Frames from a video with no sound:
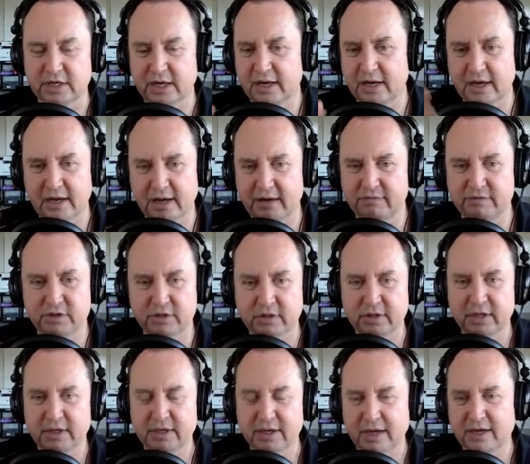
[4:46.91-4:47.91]
I, I, haven't,
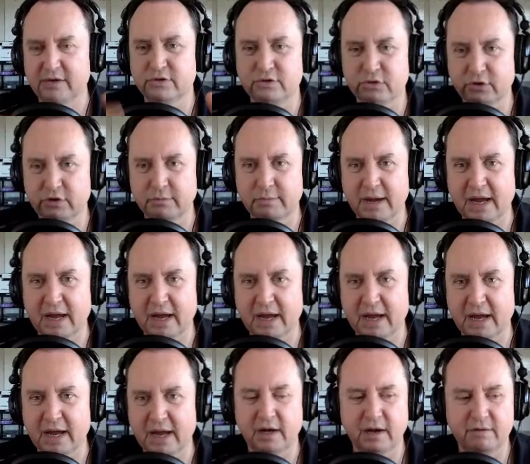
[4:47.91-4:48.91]
I don't do the math
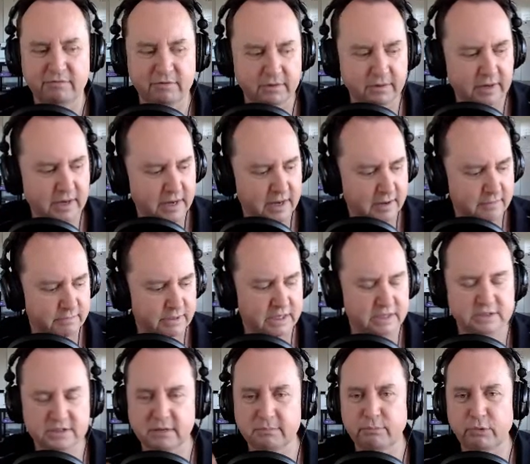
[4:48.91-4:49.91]
very often, but
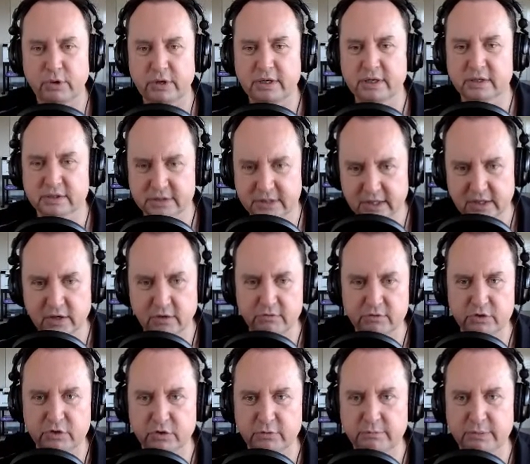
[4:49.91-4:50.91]
at some point it'll tick over
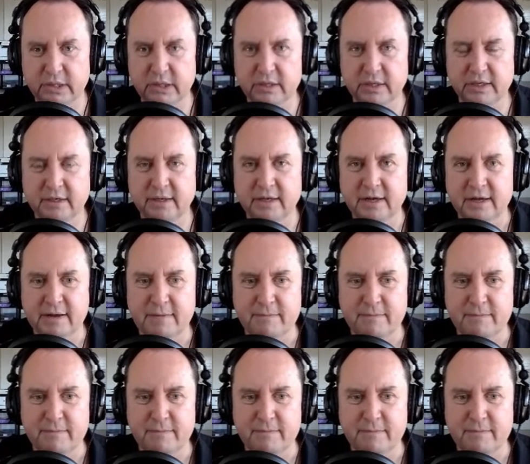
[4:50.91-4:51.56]
to a billion.